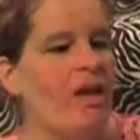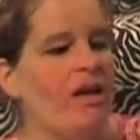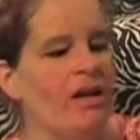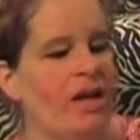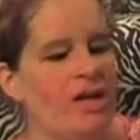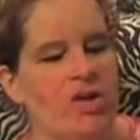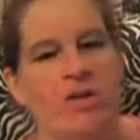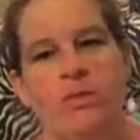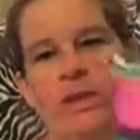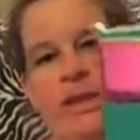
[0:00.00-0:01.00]
In case
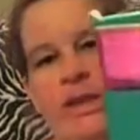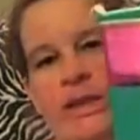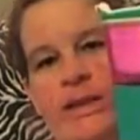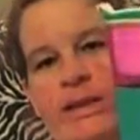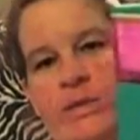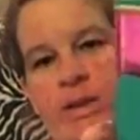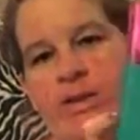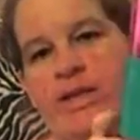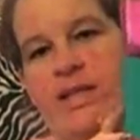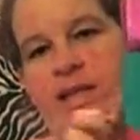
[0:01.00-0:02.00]
you're wondering, this is one of
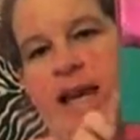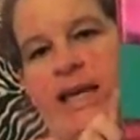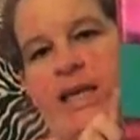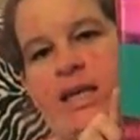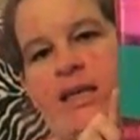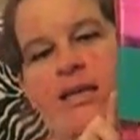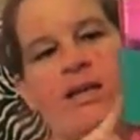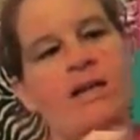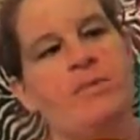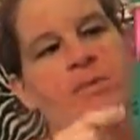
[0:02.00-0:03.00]
those snackies
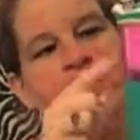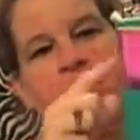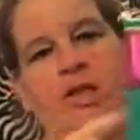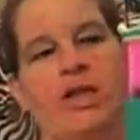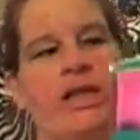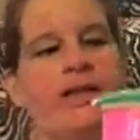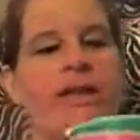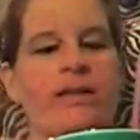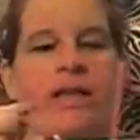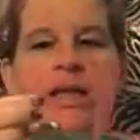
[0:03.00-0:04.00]
cups. You put your drink
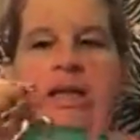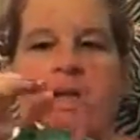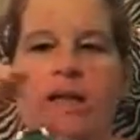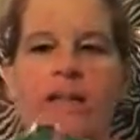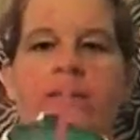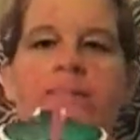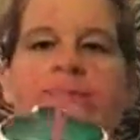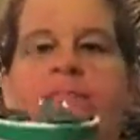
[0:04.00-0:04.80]
down here.